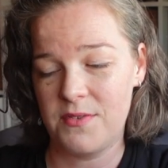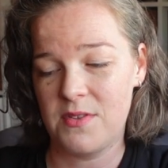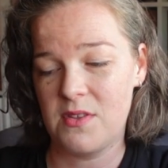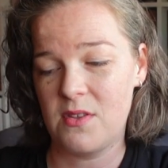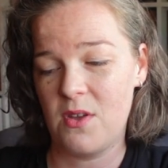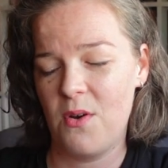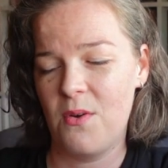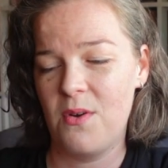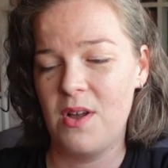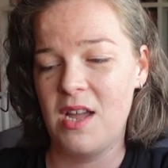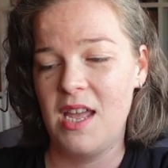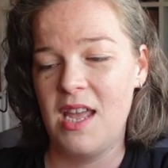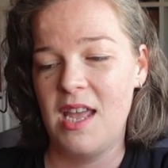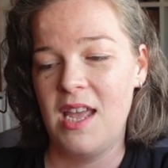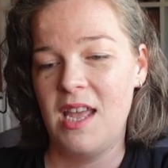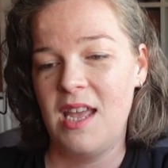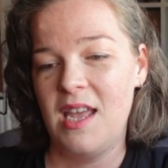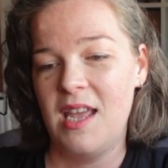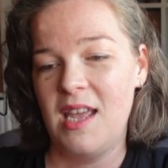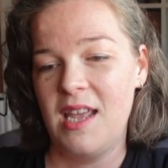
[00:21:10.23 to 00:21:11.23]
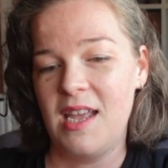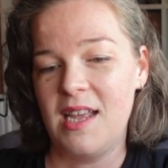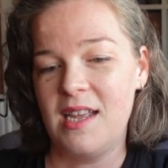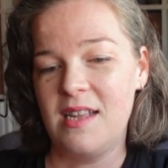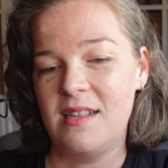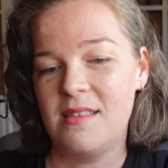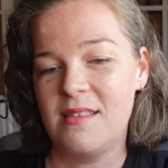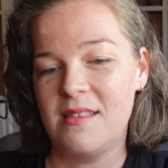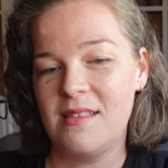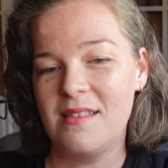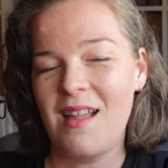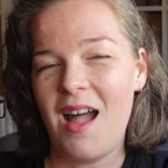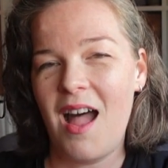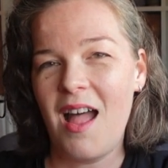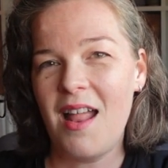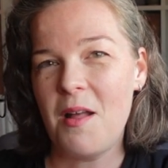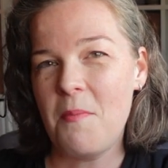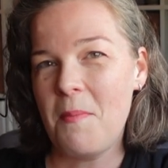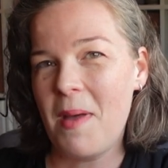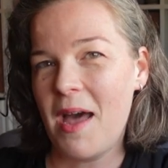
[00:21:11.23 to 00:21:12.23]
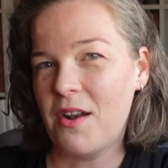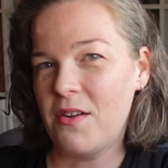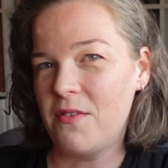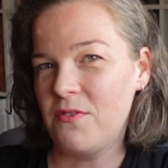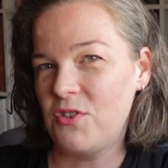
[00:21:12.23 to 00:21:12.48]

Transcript: So it's not a matter